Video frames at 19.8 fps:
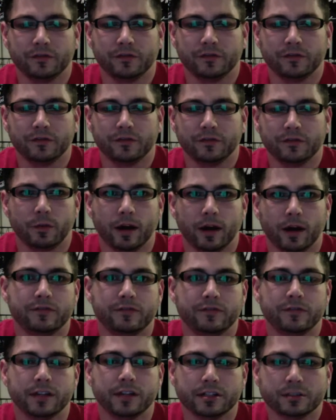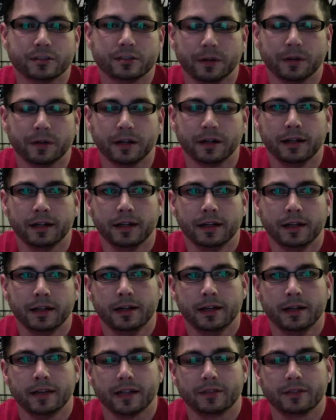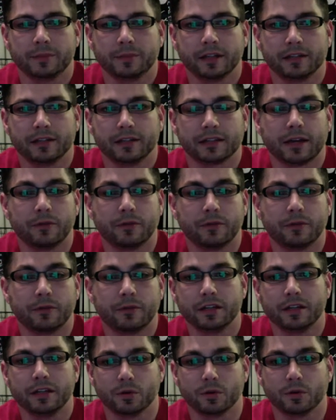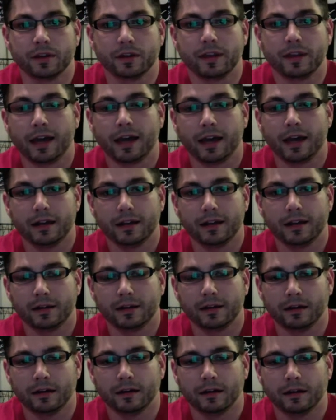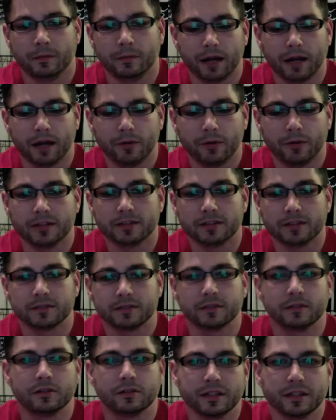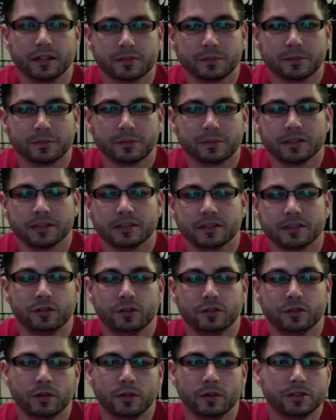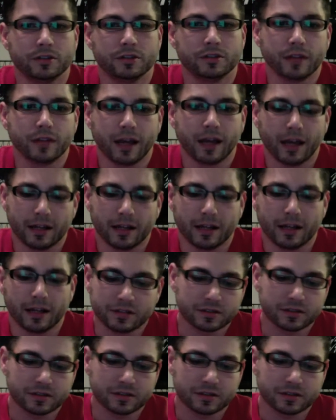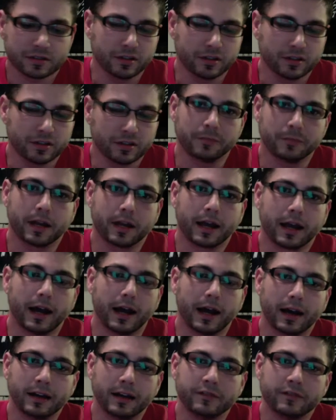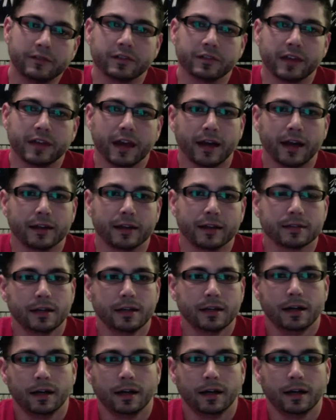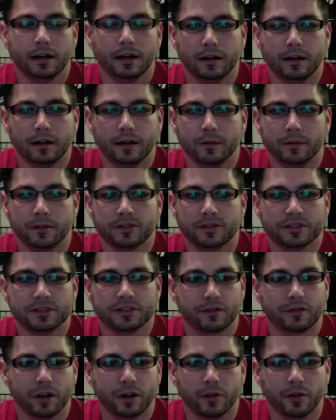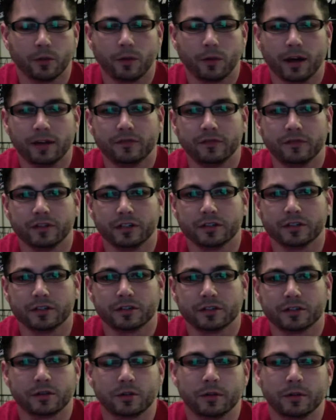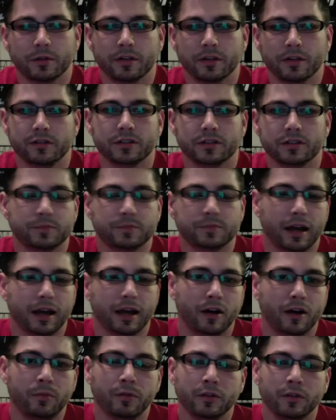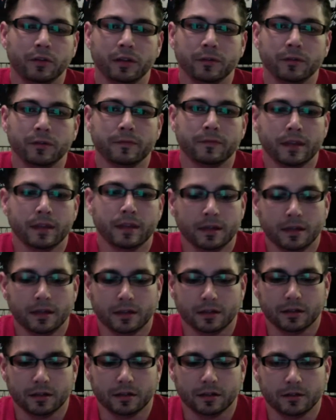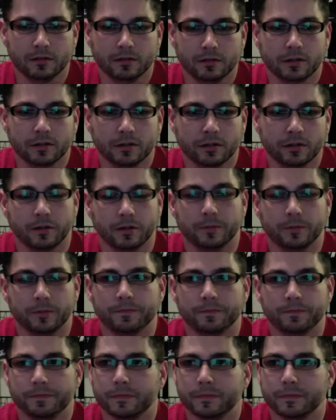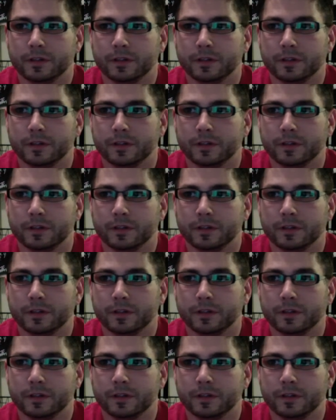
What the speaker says: for the white fish, but that's because I really enjoy that. I realize it's a little bit expensive. If you don't want to do that, you can sub cod for that. There's several other white fish. Just go into MyFitnessPal, pull up, or